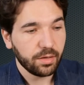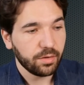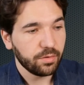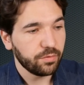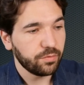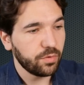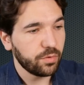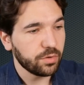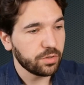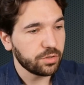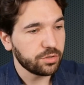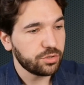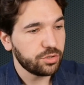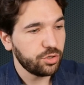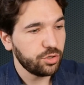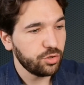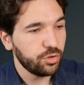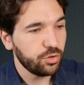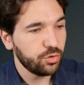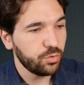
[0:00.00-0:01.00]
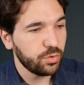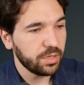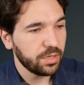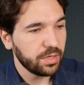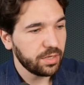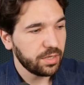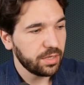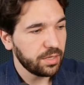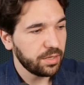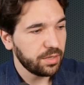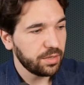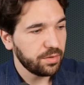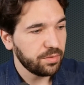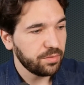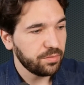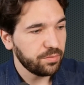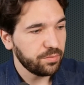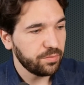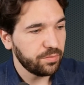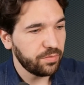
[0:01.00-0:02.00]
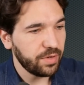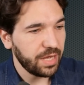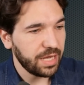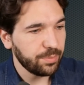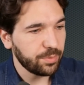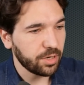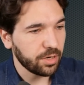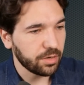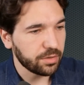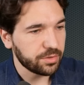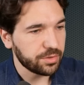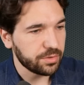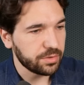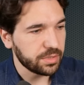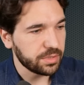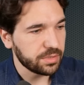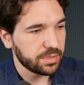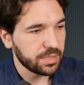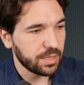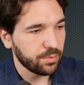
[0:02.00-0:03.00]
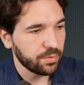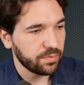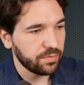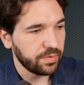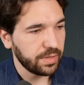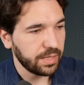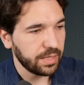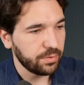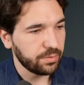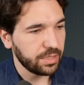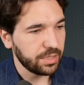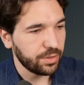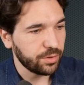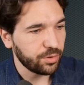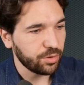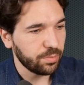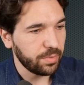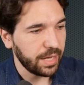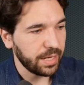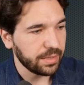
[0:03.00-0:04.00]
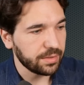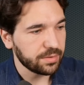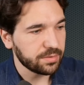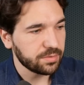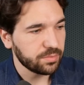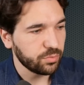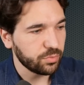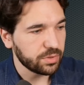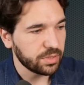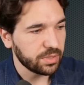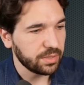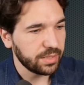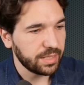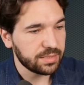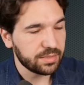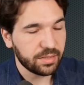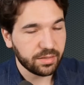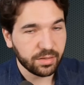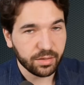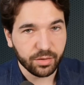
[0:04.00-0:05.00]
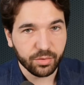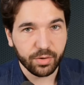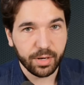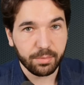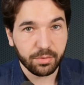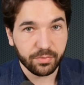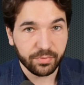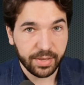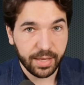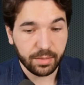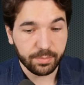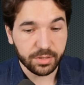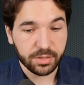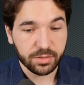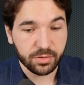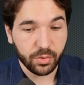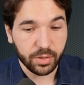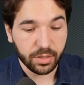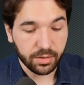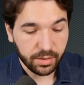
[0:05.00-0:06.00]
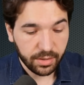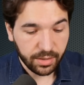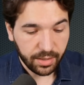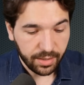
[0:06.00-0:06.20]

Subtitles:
for 2 vape cartridges that were found in her bags with less than a gram of cannabis oil.